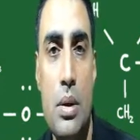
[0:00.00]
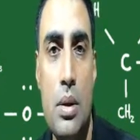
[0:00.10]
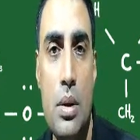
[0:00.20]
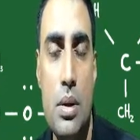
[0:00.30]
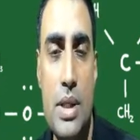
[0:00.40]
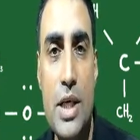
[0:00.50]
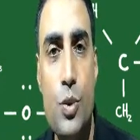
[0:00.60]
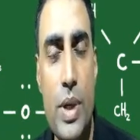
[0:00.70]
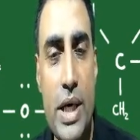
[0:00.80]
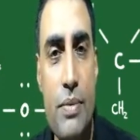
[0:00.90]
That's
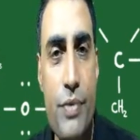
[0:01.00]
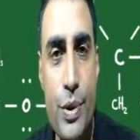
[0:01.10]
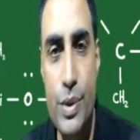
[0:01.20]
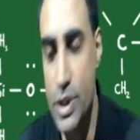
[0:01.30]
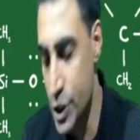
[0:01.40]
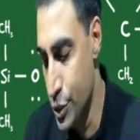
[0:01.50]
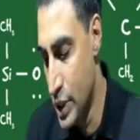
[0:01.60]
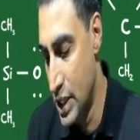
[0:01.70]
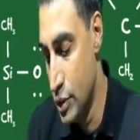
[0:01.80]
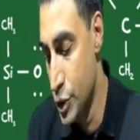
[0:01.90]
why in frequency
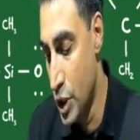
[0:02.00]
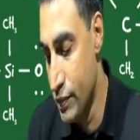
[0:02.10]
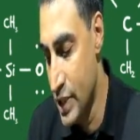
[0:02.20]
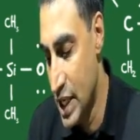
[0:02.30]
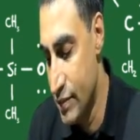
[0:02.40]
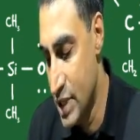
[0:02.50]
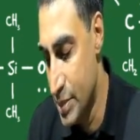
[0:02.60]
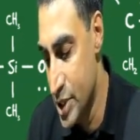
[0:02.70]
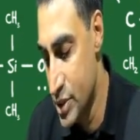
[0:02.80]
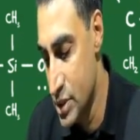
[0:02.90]
you often have
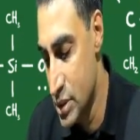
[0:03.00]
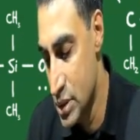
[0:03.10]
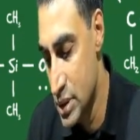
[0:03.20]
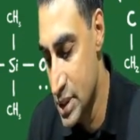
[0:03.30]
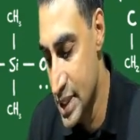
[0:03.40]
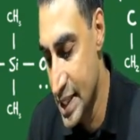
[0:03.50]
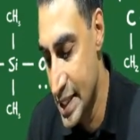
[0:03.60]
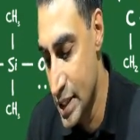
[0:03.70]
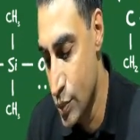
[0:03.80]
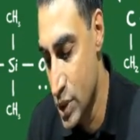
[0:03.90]
dimension second
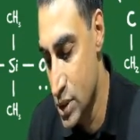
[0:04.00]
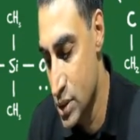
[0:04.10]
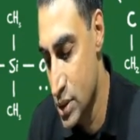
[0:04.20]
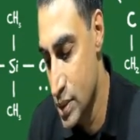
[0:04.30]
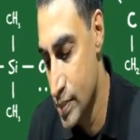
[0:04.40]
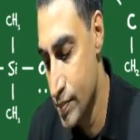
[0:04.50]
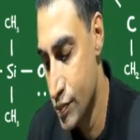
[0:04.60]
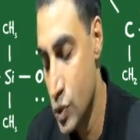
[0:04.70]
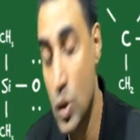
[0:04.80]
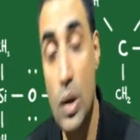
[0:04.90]
inverse
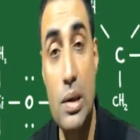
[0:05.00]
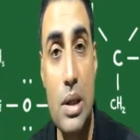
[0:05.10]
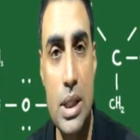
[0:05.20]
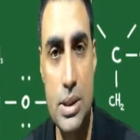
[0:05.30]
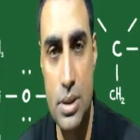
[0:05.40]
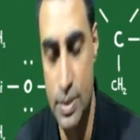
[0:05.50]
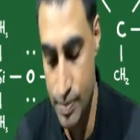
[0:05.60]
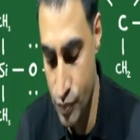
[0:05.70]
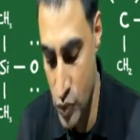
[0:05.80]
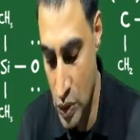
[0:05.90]
or hertz.
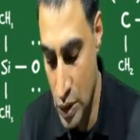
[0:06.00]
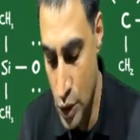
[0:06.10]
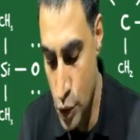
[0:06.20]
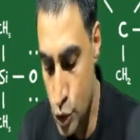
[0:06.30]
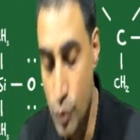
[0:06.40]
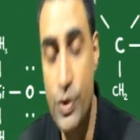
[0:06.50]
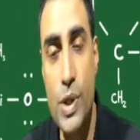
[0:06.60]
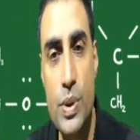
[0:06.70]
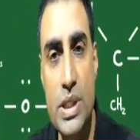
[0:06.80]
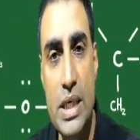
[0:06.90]
So
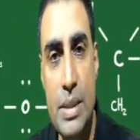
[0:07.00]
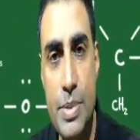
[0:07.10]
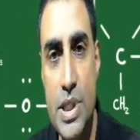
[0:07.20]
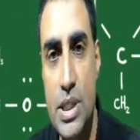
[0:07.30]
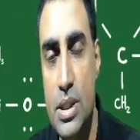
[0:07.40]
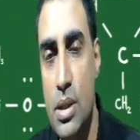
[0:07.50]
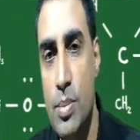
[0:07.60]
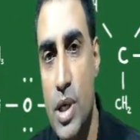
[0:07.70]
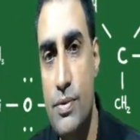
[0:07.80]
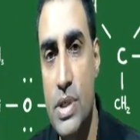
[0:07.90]
frequency represents the number
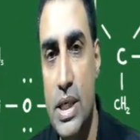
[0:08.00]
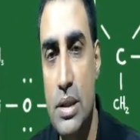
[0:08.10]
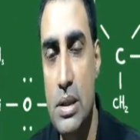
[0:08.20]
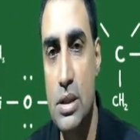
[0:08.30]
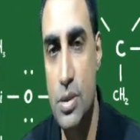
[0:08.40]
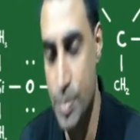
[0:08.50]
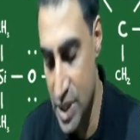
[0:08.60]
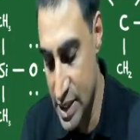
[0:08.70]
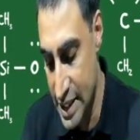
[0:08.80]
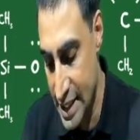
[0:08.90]
of cycles per
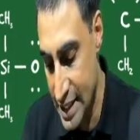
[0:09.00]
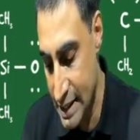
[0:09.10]
second.